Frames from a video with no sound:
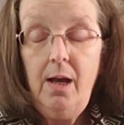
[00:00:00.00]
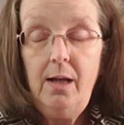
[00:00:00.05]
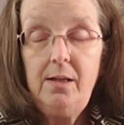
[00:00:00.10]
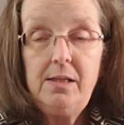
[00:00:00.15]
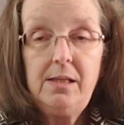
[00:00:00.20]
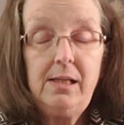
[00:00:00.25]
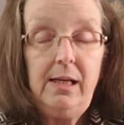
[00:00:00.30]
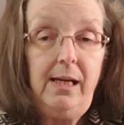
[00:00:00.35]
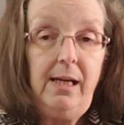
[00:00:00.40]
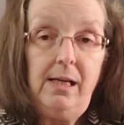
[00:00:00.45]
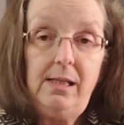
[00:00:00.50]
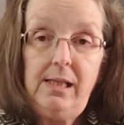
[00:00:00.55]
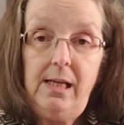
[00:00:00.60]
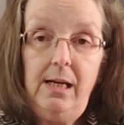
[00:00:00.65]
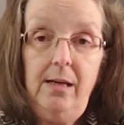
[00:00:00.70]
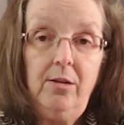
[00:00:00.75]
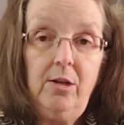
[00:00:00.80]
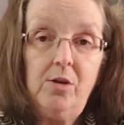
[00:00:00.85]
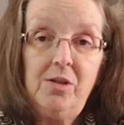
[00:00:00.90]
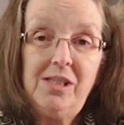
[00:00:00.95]
It's
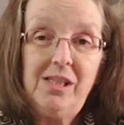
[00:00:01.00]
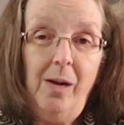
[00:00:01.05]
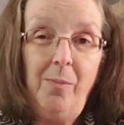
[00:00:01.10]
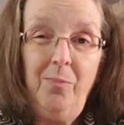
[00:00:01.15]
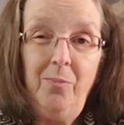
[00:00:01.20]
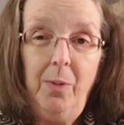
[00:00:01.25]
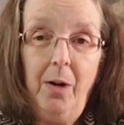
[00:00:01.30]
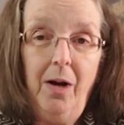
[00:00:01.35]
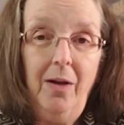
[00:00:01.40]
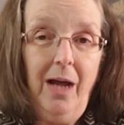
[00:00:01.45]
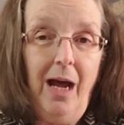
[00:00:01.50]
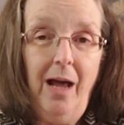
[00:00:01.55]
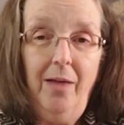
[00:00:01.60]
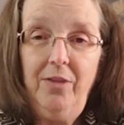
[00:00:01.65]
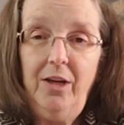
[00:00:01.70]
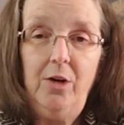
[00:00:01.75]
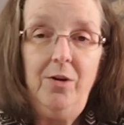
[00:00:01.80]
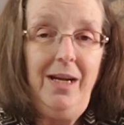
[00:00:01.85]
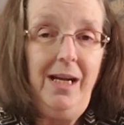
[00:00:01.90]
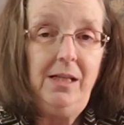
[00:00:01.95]
easy.
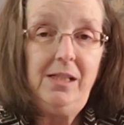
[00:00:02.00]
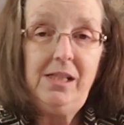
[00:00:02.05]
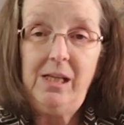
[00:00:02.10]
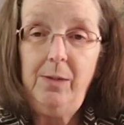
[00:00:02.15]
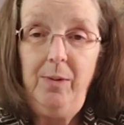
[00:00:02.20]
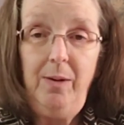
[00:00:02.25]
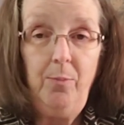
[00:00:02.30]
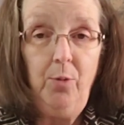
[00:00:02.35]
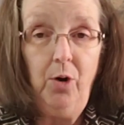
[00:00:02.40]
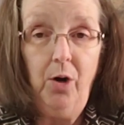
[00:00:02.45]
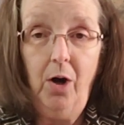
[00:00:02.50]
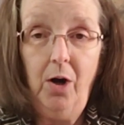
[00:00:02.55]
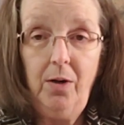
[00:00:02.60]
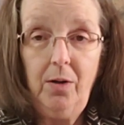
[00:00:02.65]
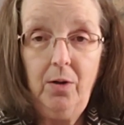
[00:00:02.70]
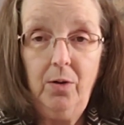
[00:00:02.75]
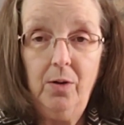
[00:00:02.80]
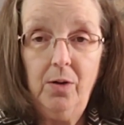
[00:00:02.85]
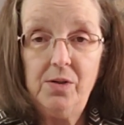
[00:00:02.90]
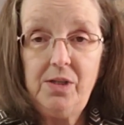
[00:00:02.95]
There needs to be more
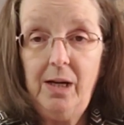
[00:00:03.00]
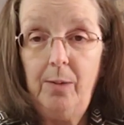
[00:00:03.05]
articles.